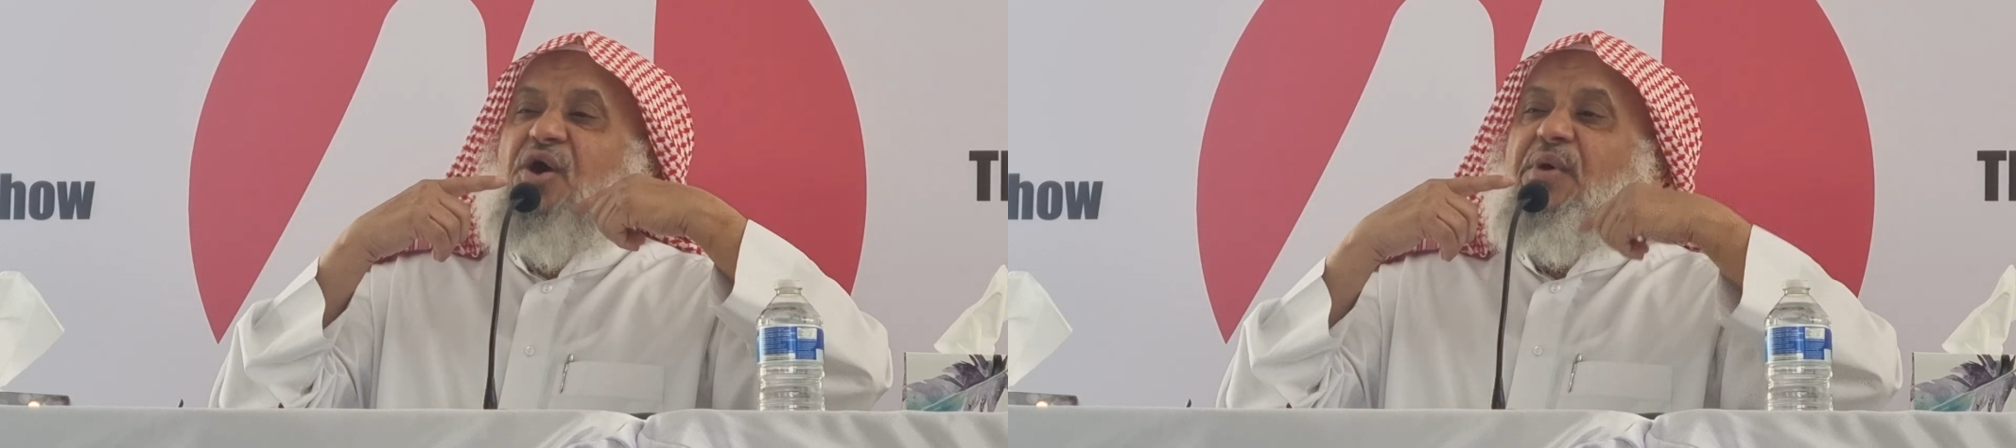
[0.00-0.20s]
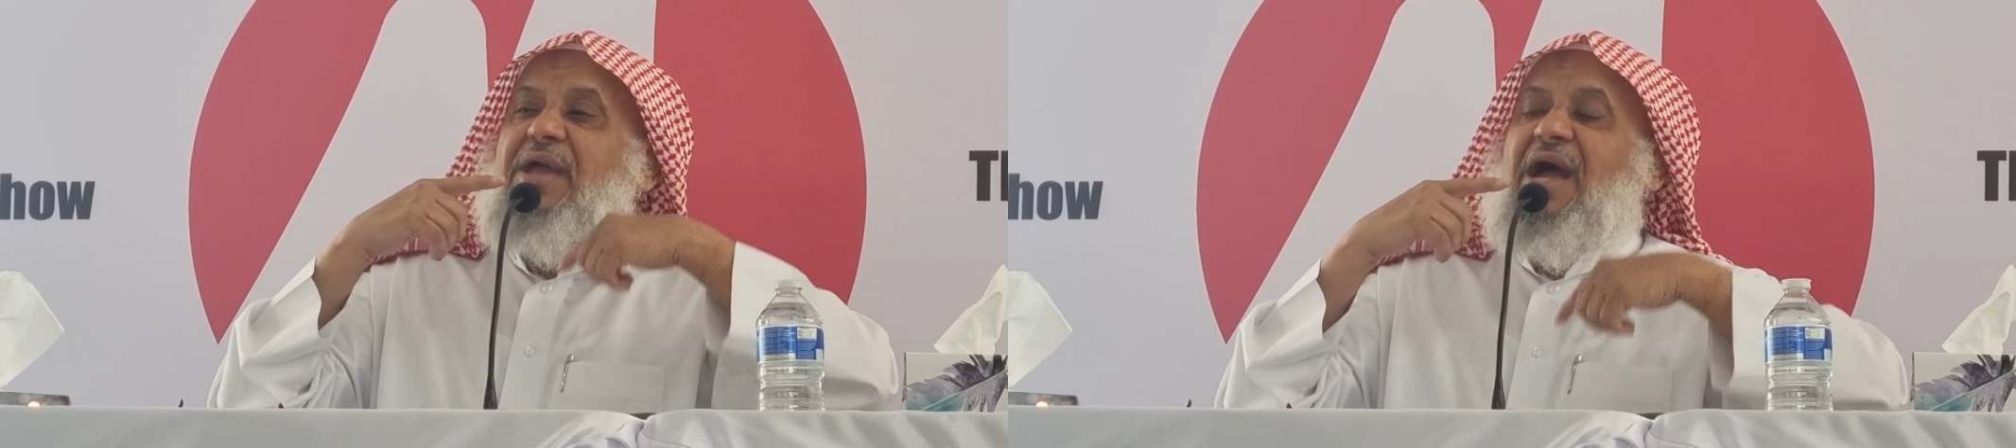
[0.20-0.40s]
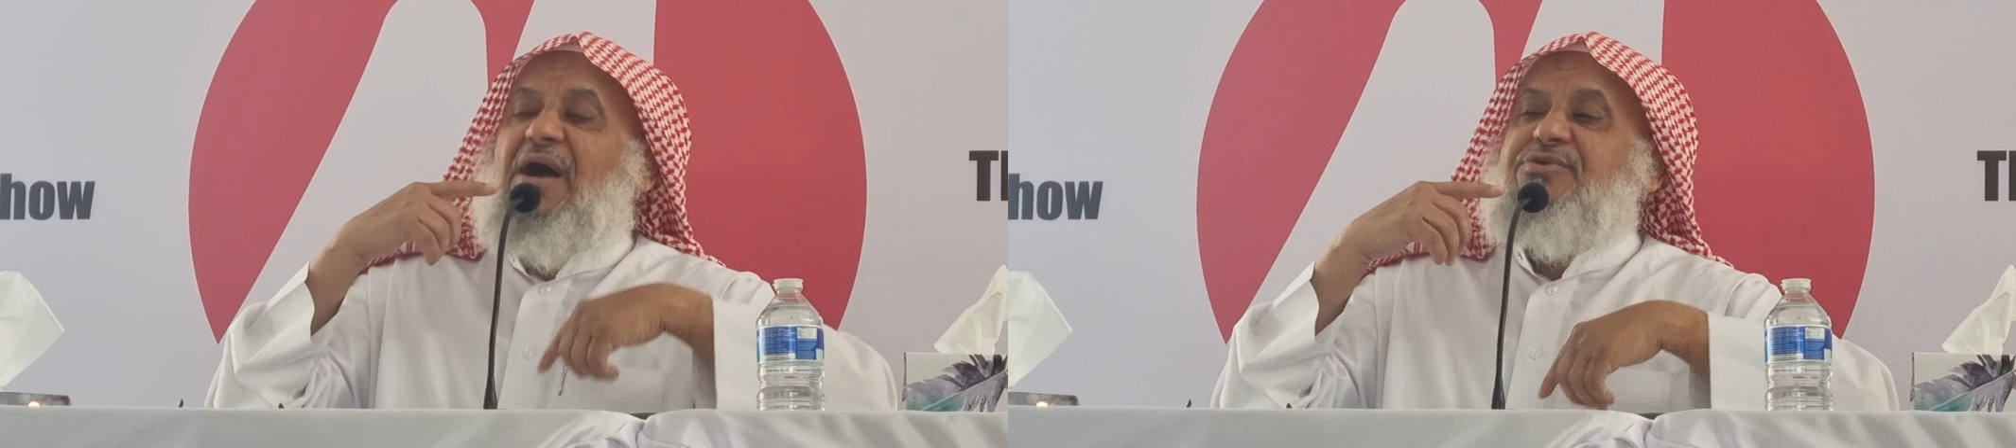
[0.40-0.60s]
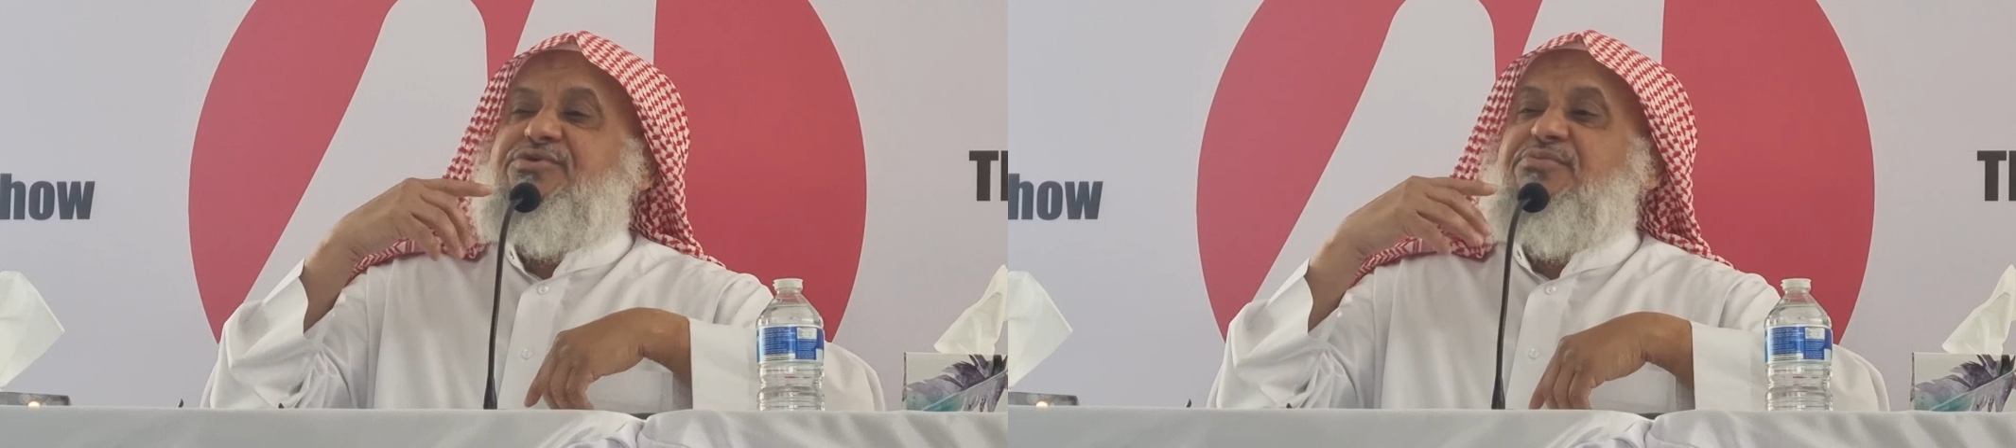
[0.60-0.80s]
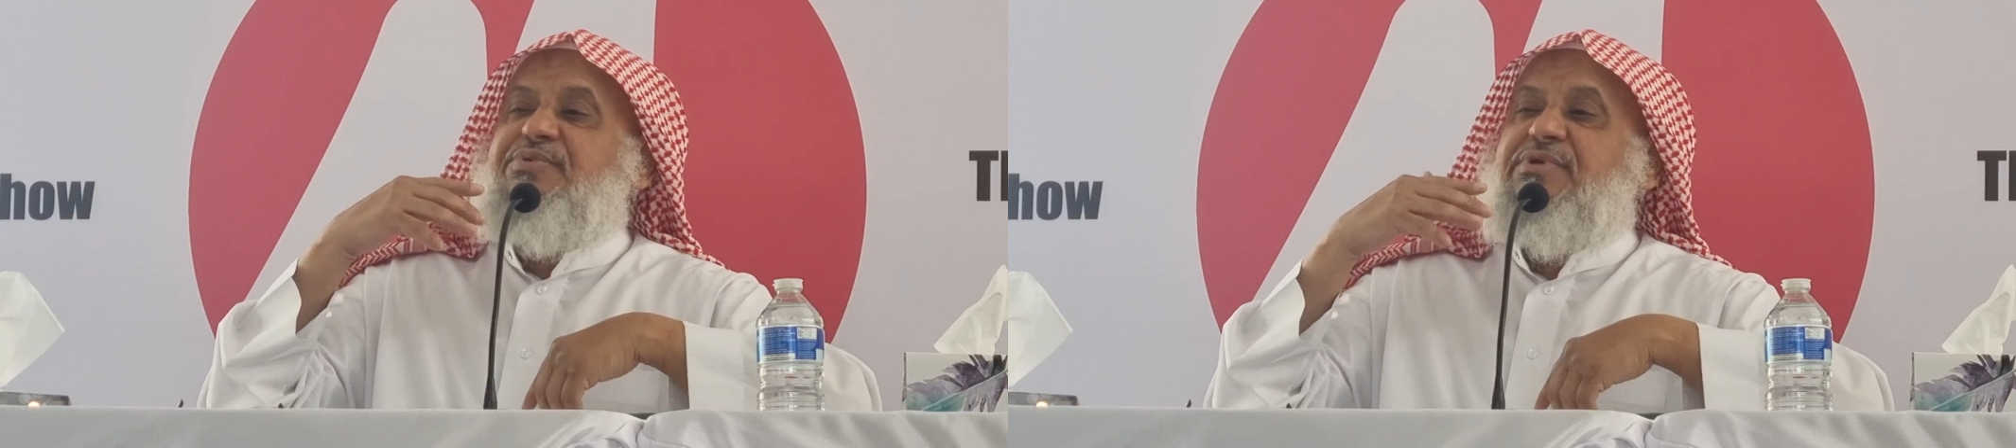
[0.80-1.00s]
knowing how
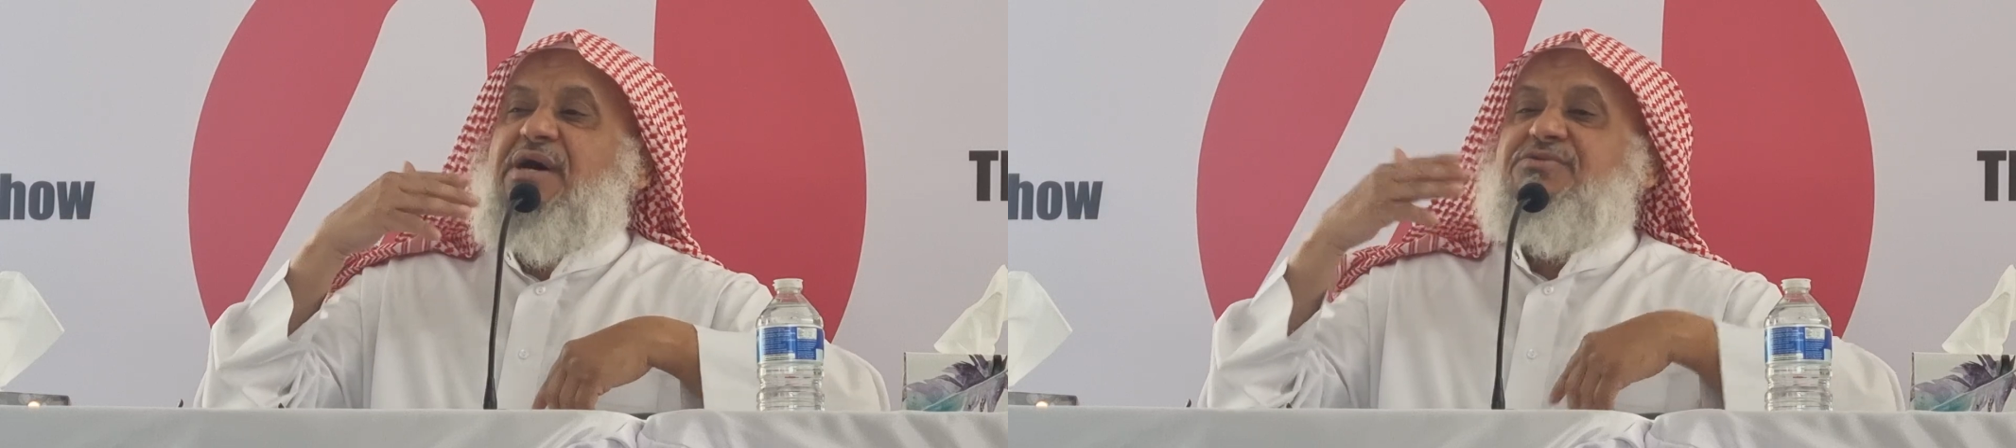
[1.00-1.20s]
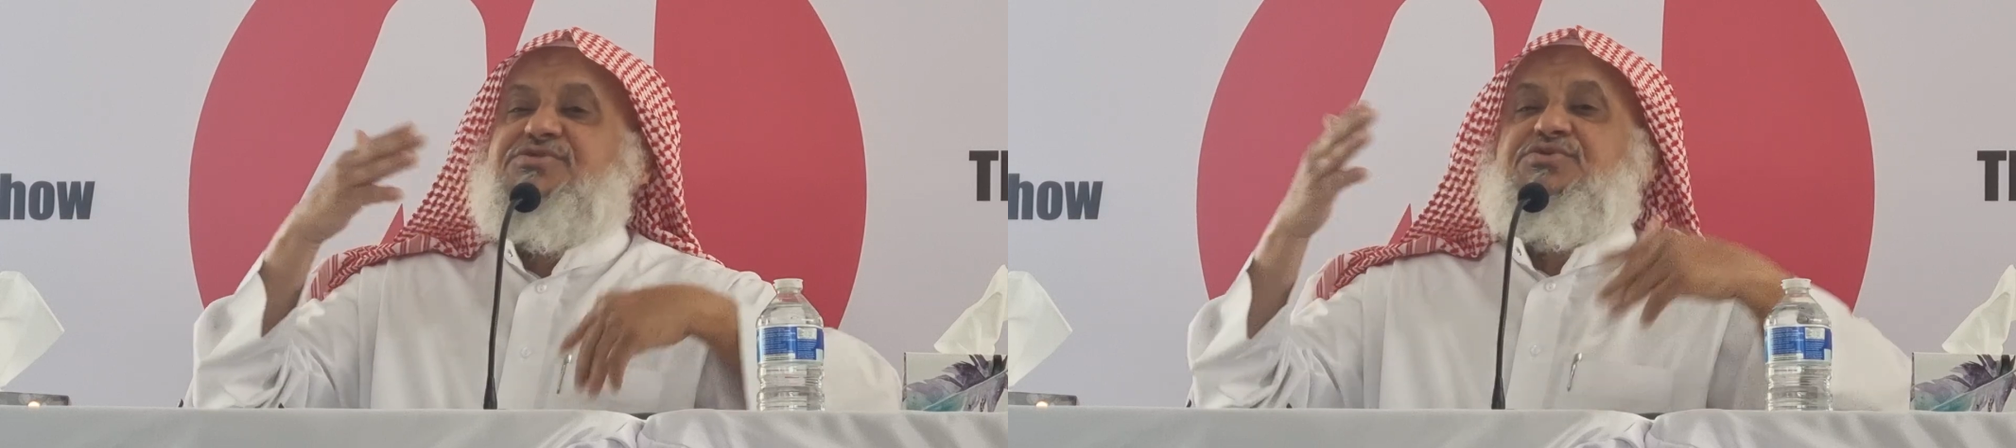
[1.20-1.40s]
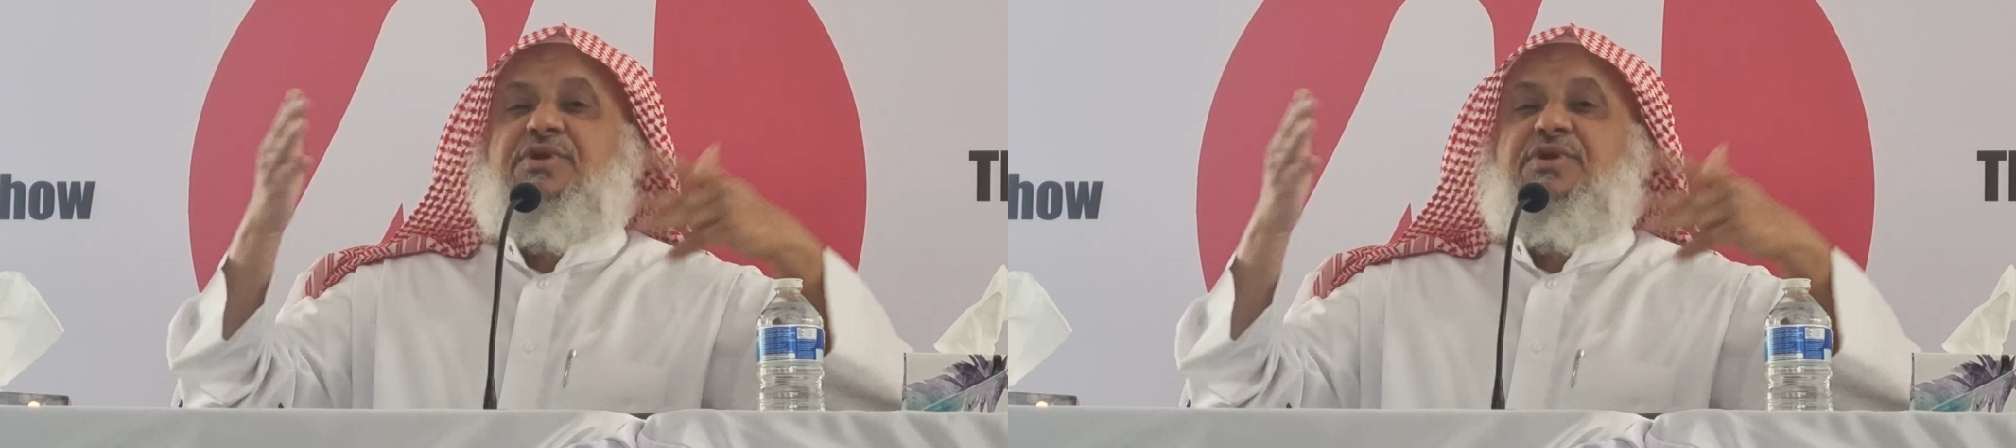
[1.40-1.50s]
to pronounce